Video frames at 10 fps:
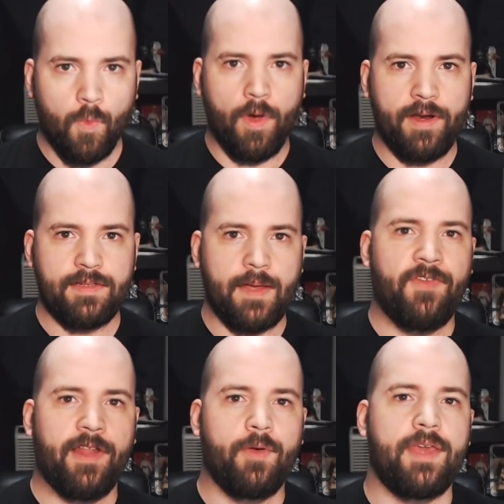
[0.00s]
What is up,
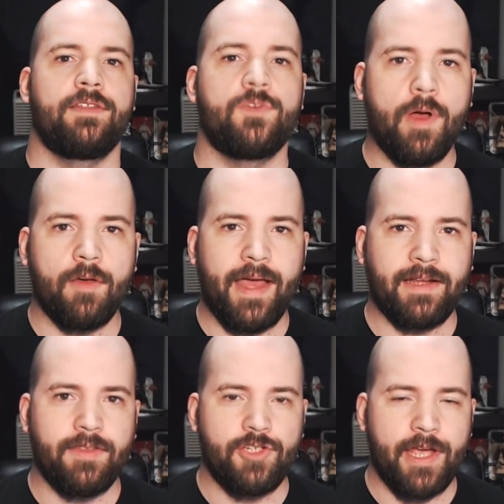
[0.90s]
fellow heathens? Welcome back
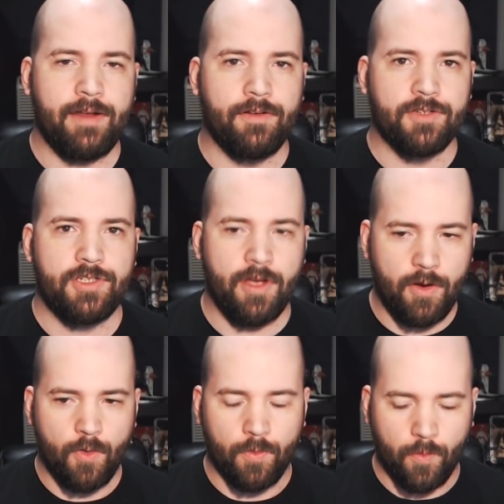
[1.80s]
to the channel.
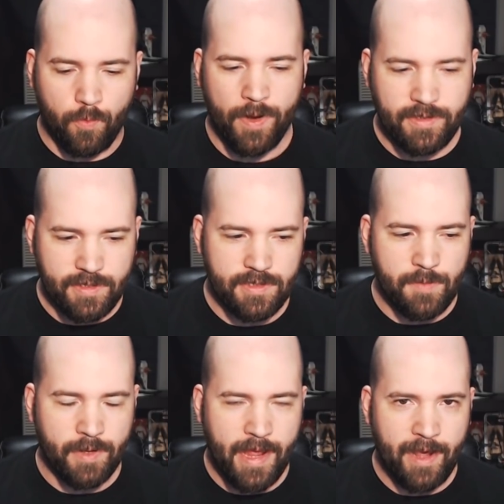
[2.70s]
So, went to see
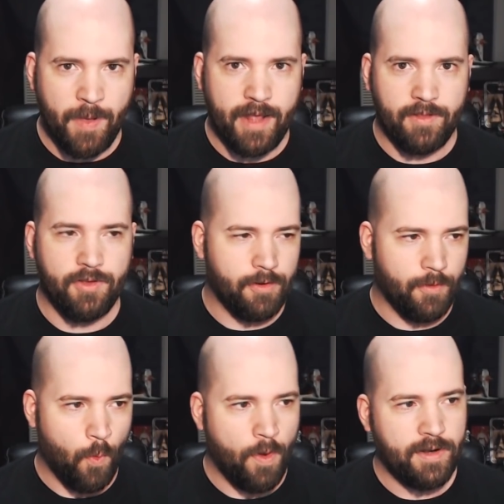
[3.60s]
Black Panther,
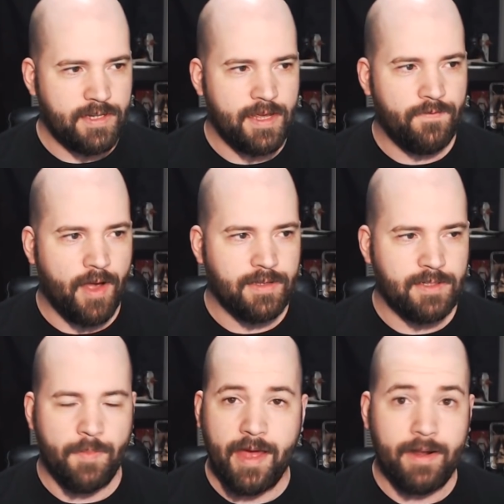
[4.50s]
wanted to give thoughts
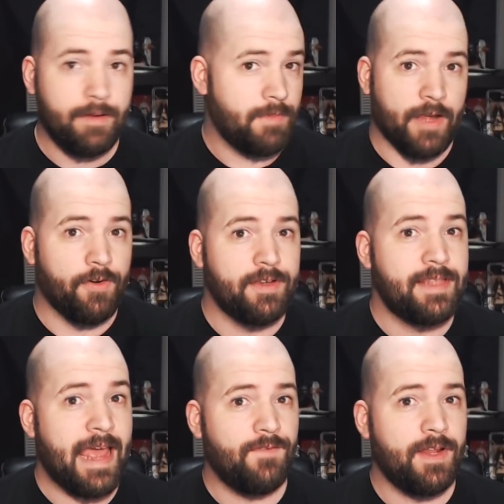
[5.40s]
about it. Here is
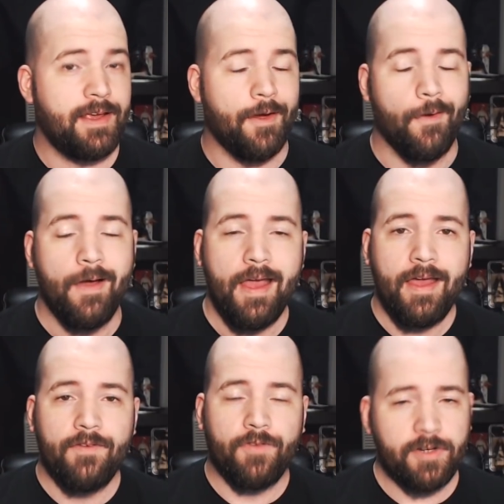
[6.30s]
that video.
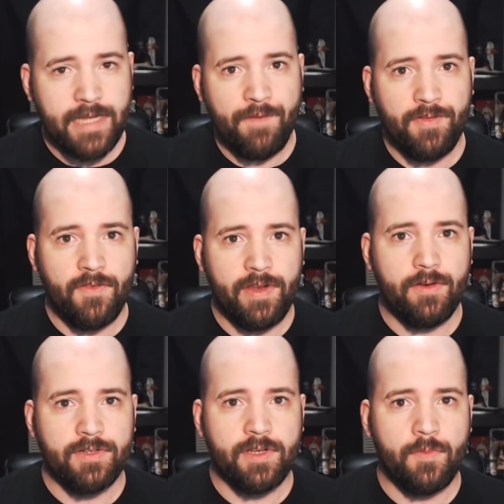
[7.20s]
First half of the
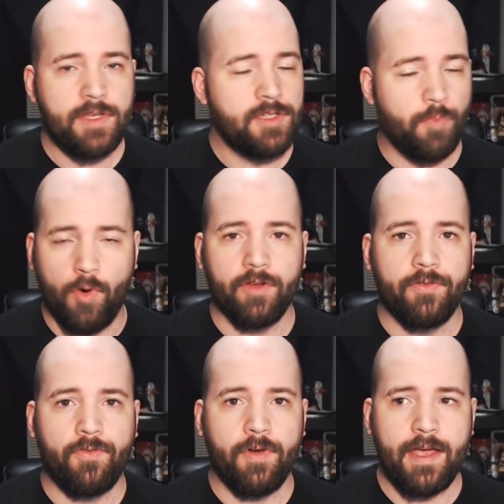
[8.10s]
video is going to be
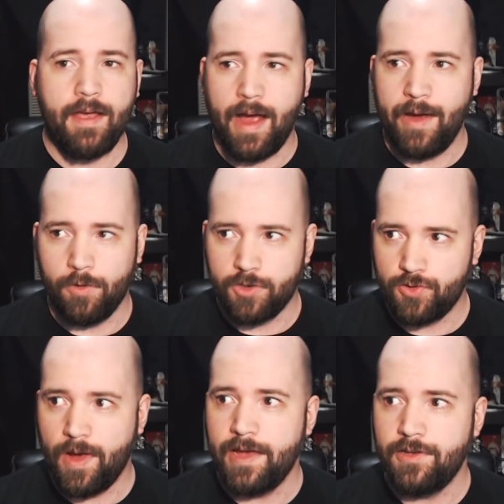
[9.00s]
spoiler-free. I will
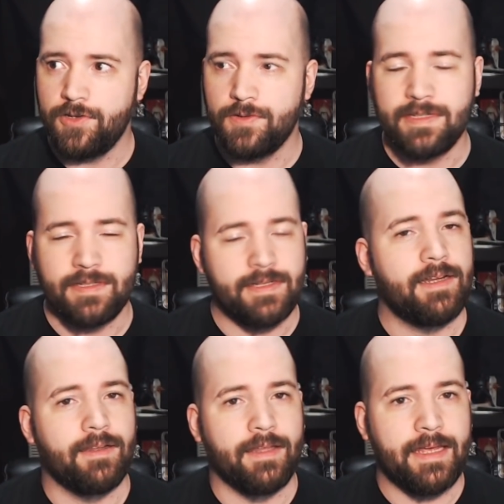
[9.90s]
try to
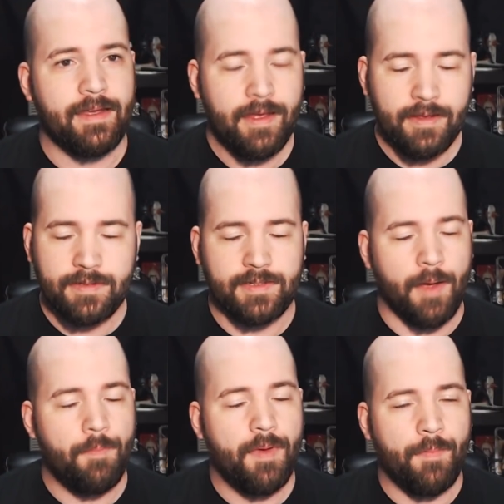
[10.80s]
succinctly
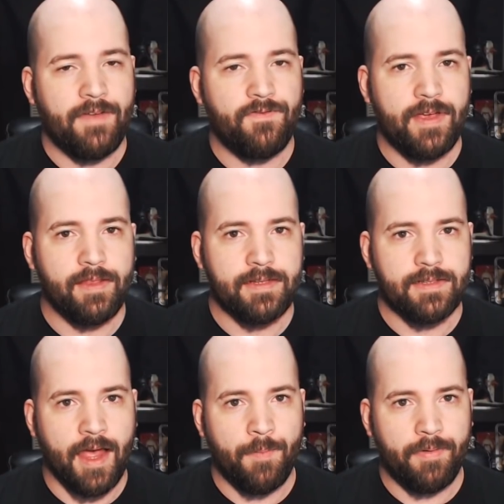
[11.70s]
sum my feelings
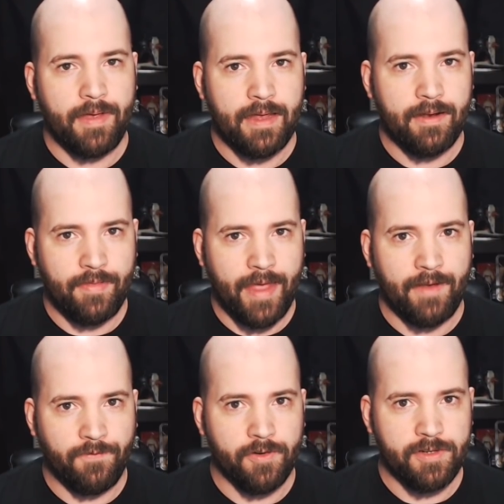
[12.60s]
up in
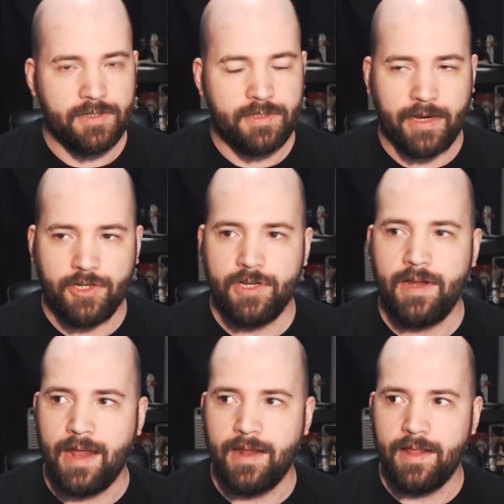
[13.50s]
that first section,
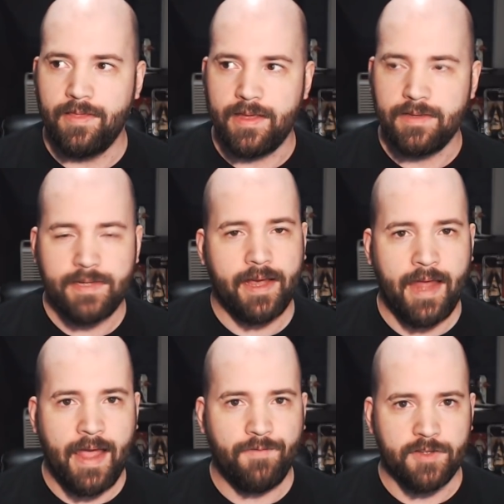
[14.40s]
and in the second
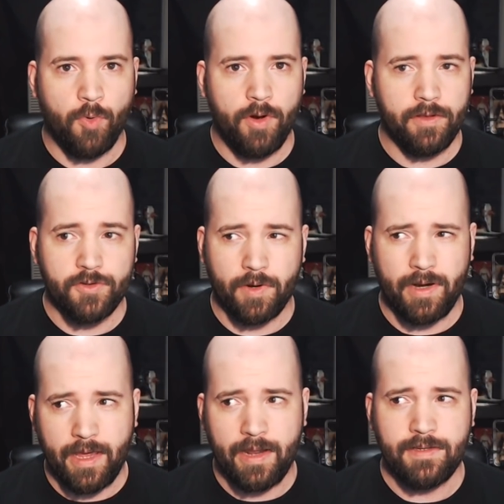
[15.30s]
half, the spoilers, we're
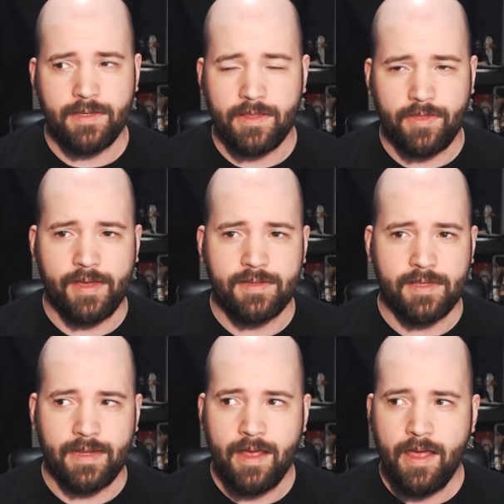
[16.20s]
going to get into the things
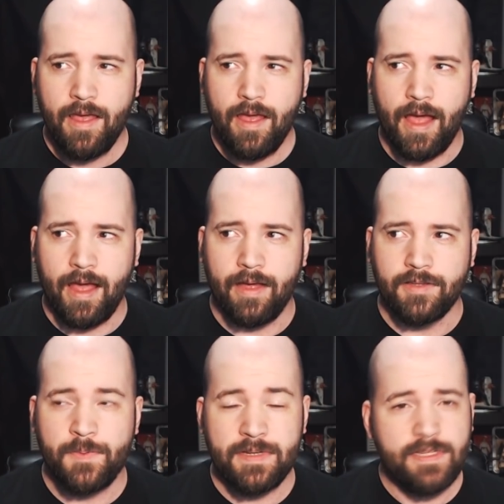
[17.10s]
that
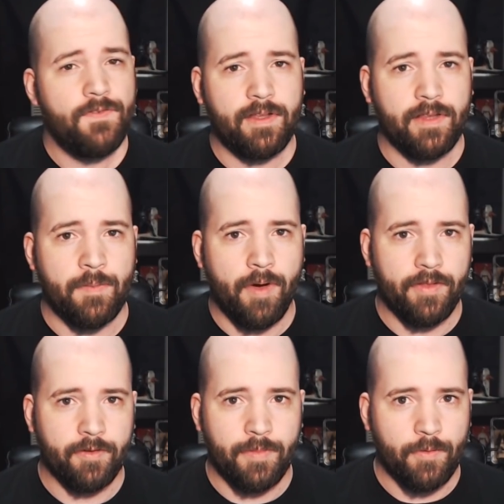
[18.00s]
specifically
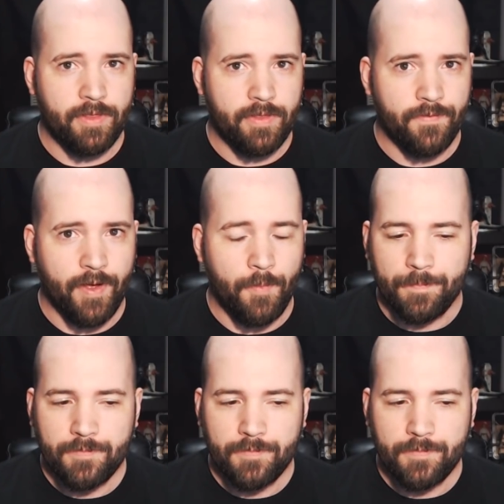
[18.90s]
bothered me with the film.